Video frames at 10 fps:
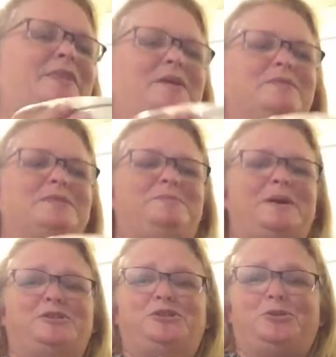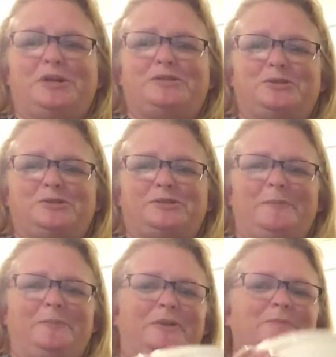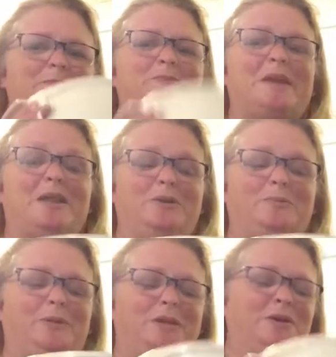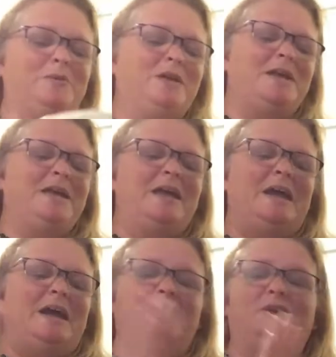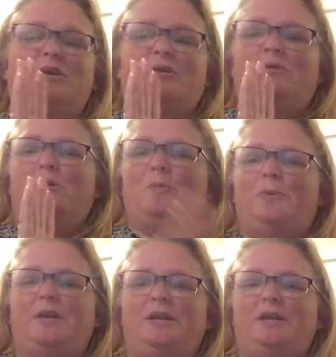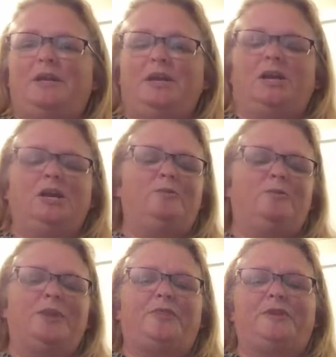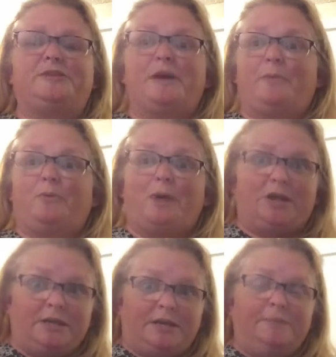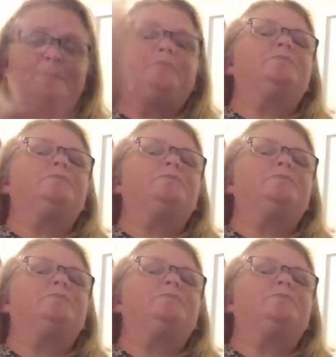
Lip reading: think it was Best Choice or something, jalapeno. And they'll put it in here with the Tupperware lid.